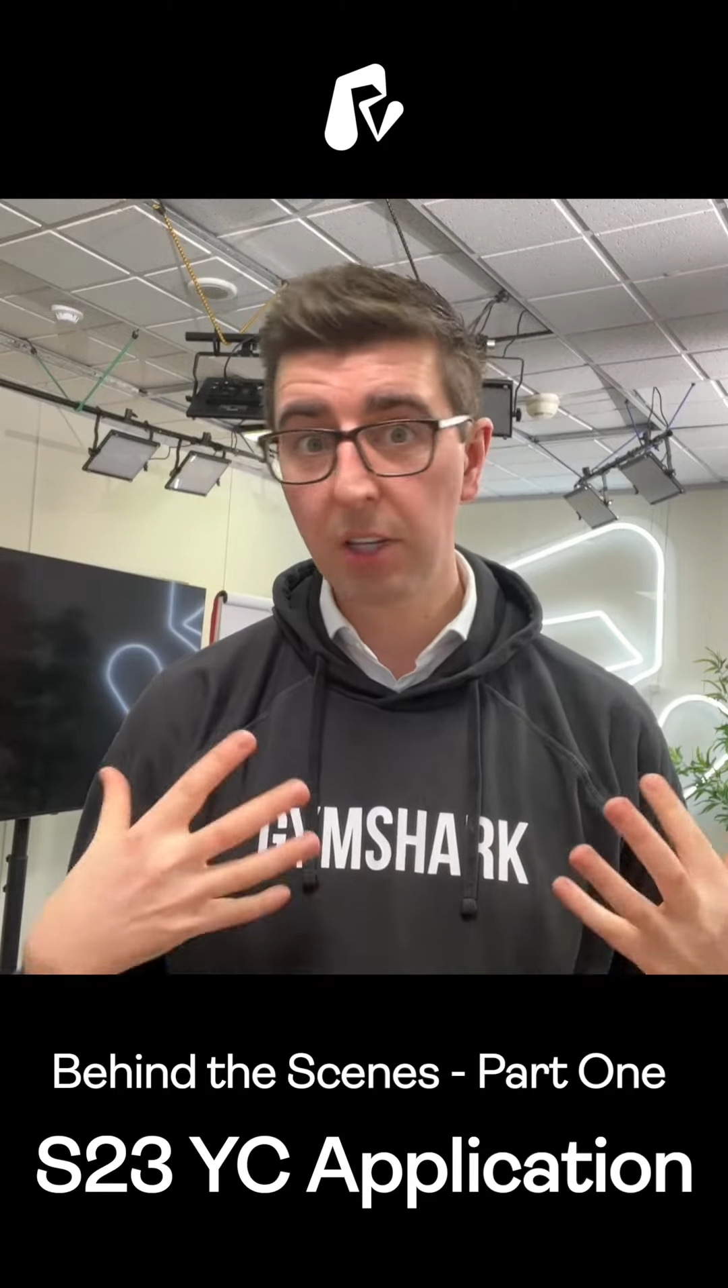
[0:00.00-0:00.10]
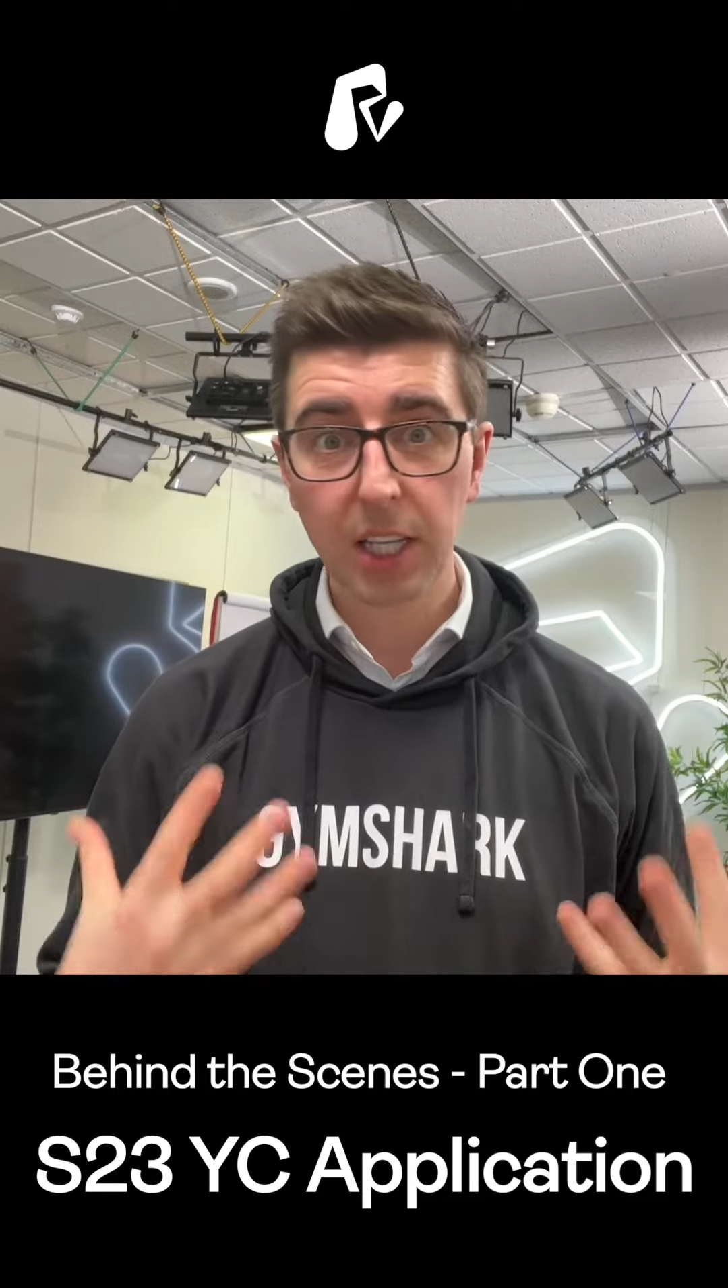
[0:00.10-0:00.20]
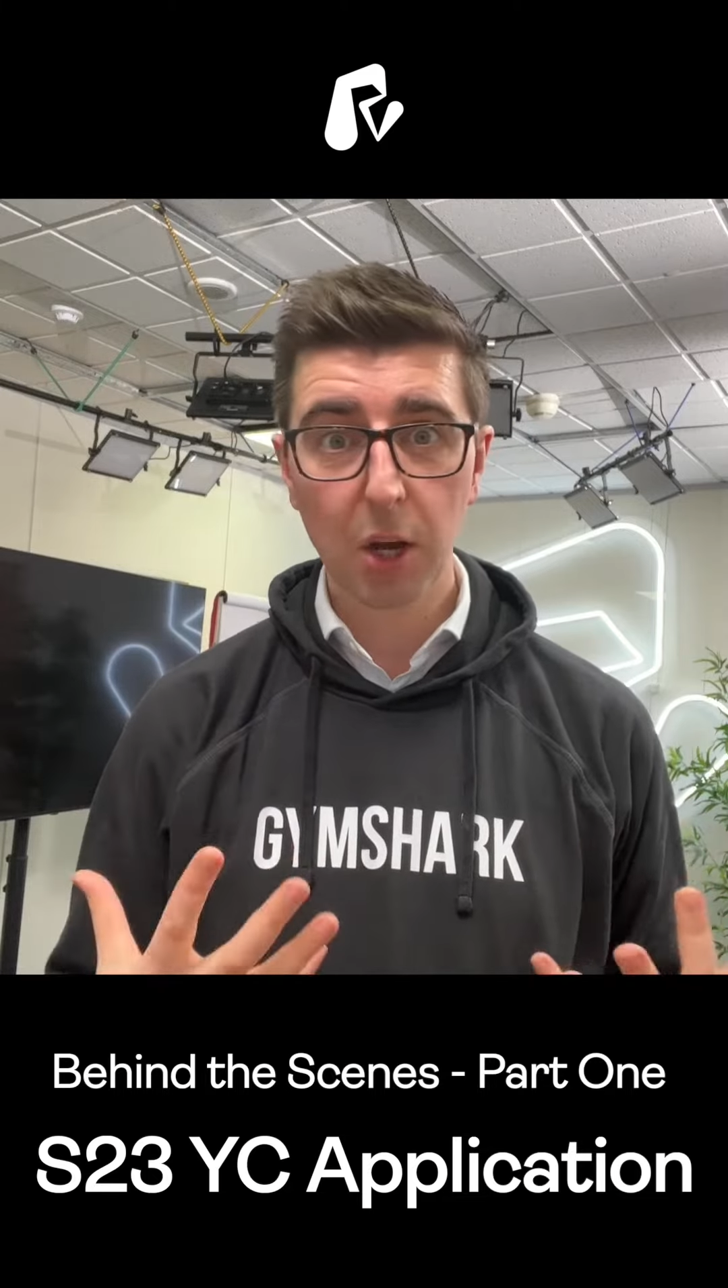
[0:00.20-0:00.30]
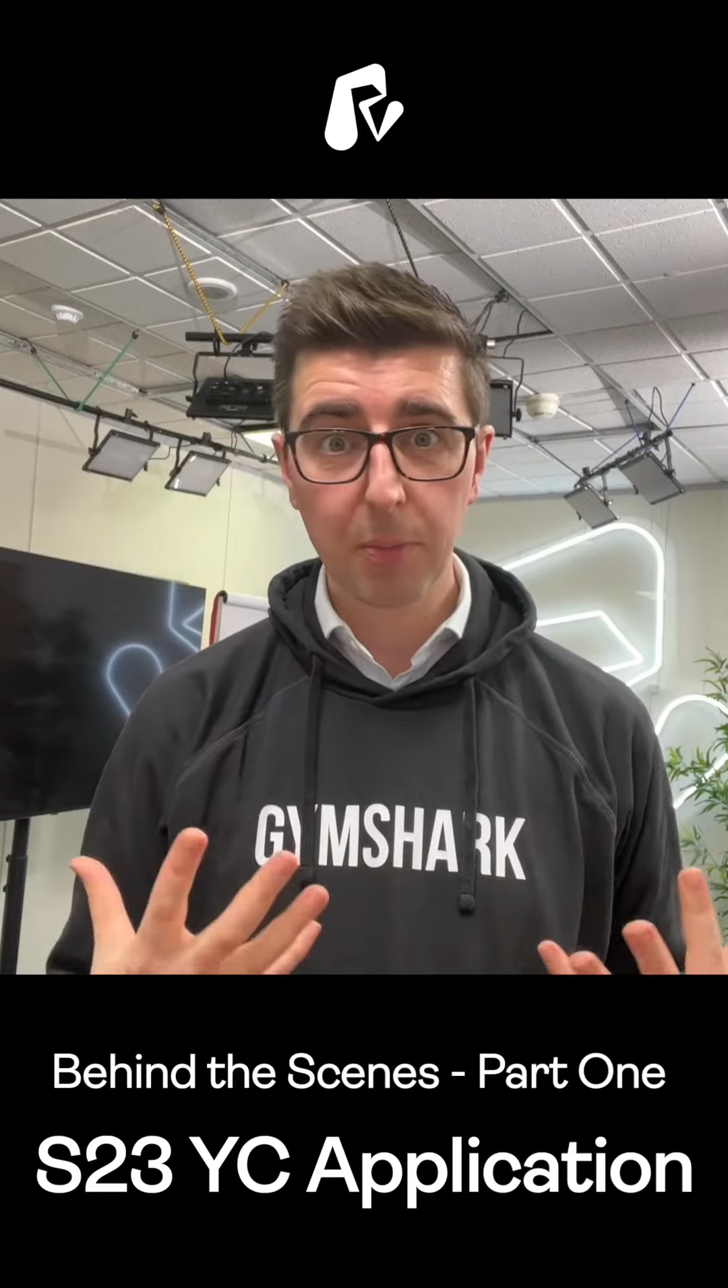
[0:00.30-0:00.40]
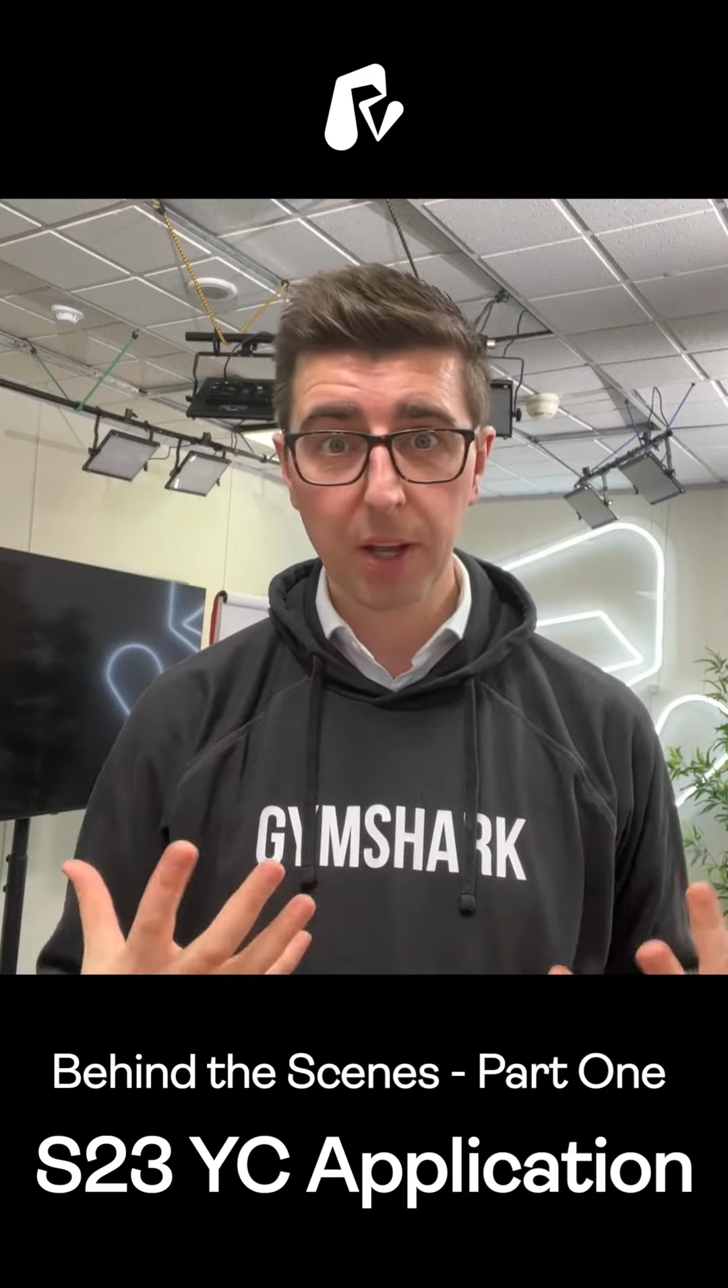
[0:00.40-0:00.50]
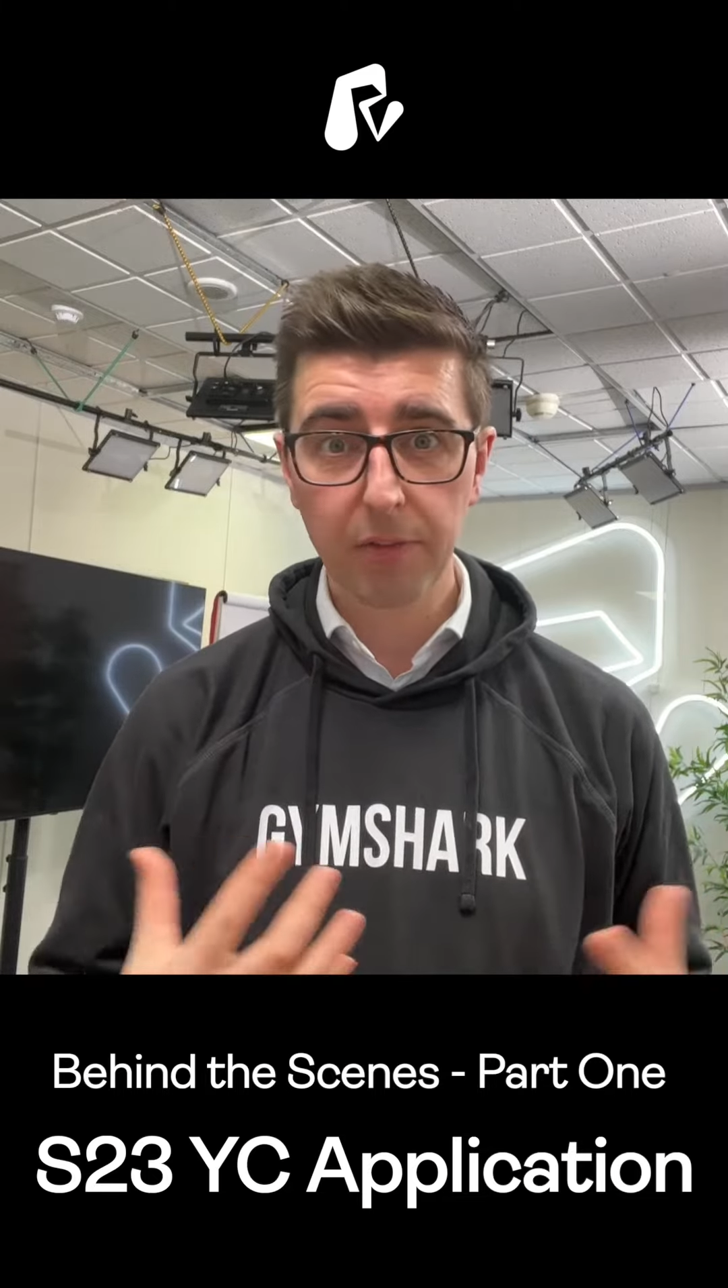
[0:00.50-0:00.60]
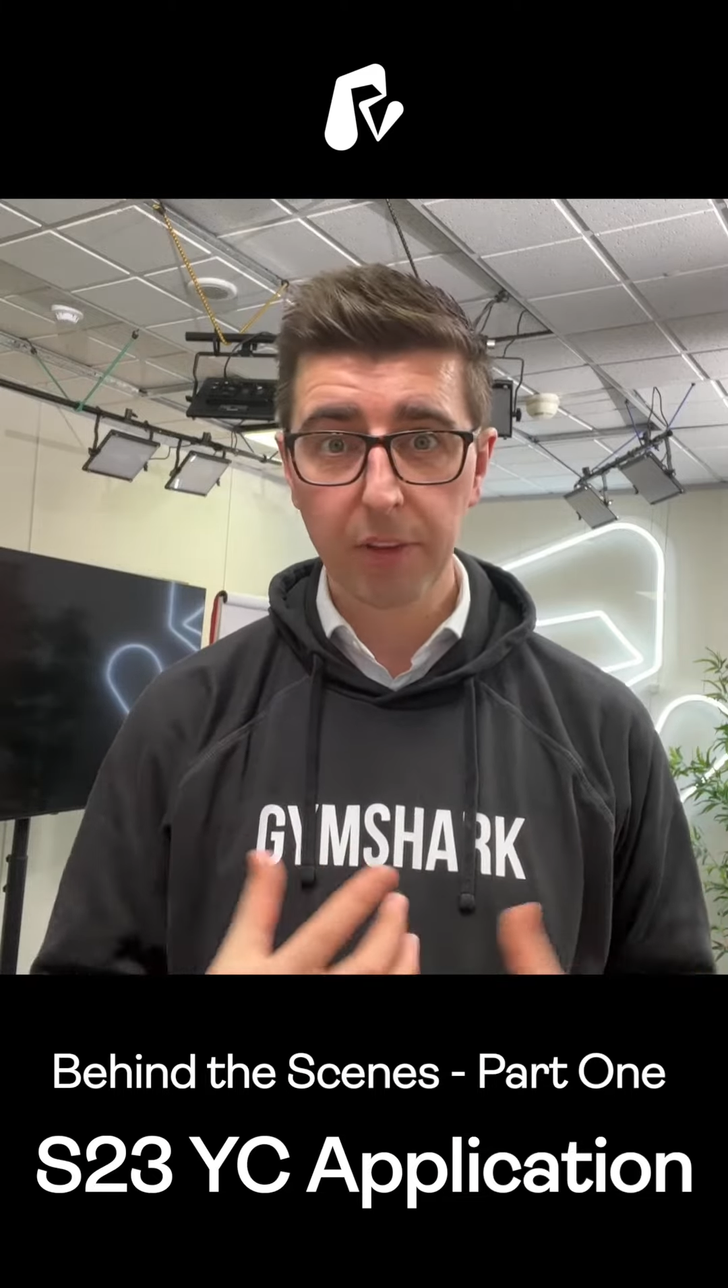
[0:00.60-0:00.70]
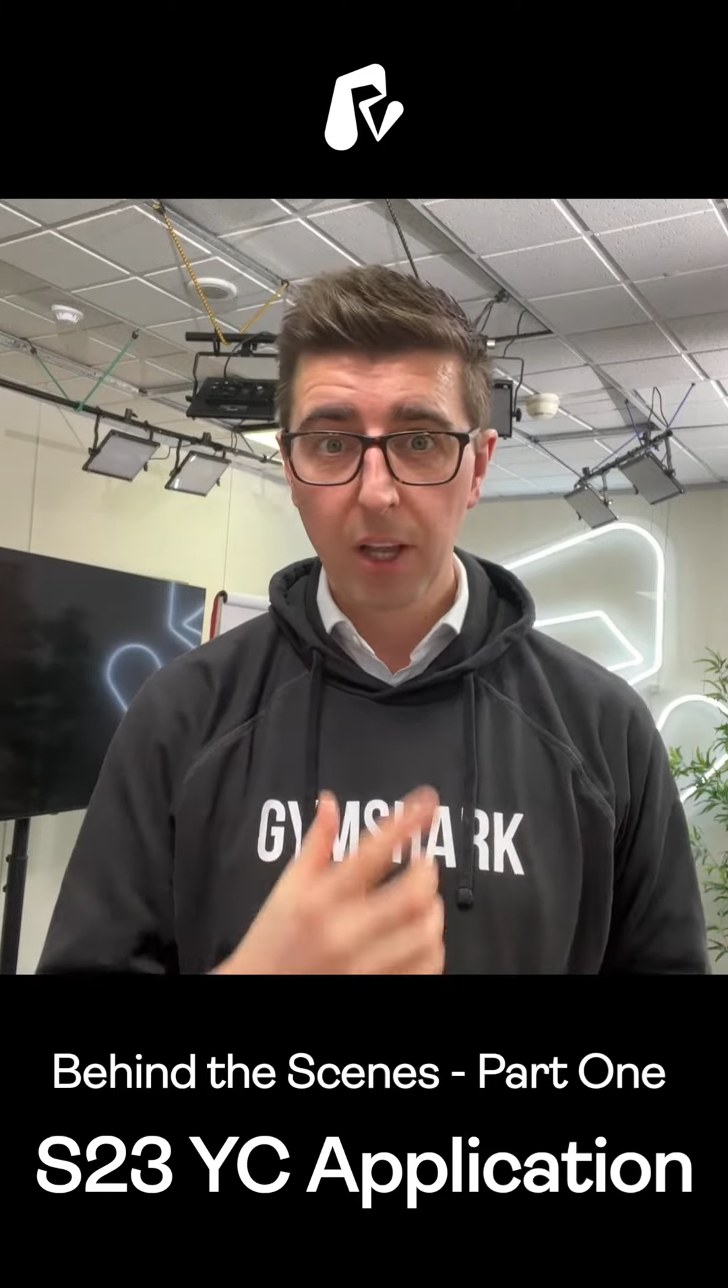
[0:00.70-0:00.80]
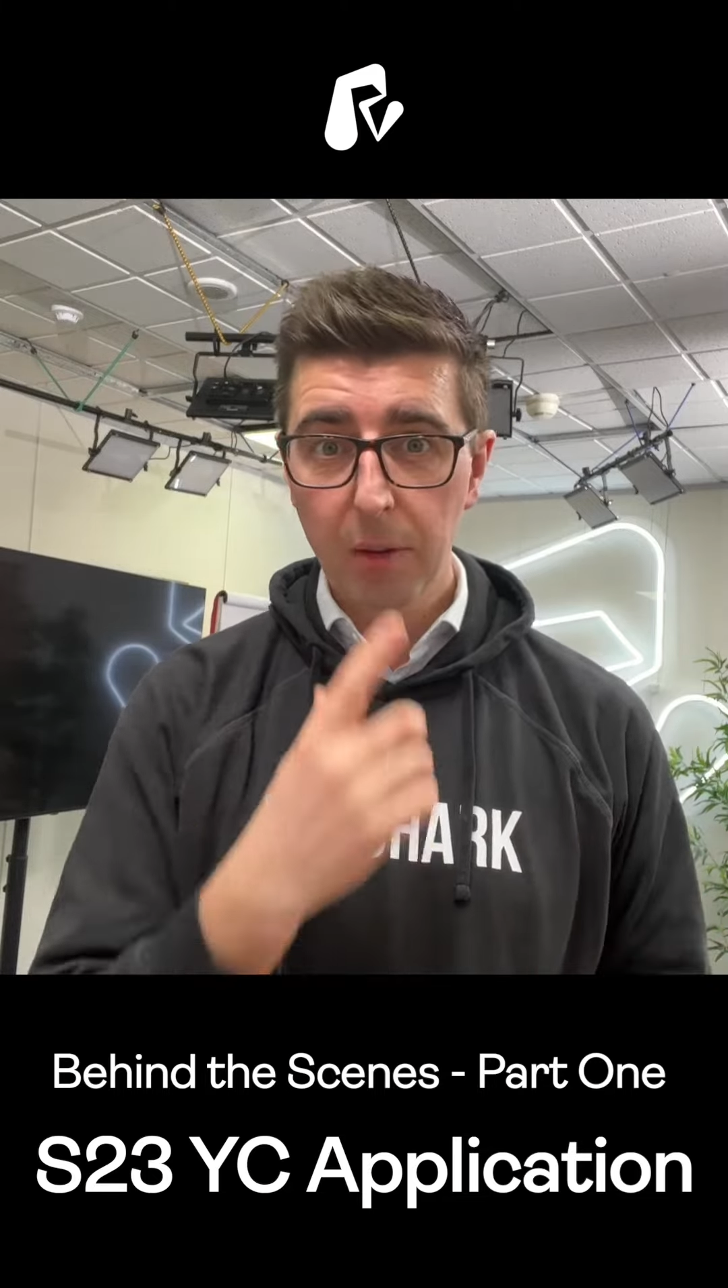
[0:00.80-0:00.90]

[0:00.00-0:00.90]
a little bit of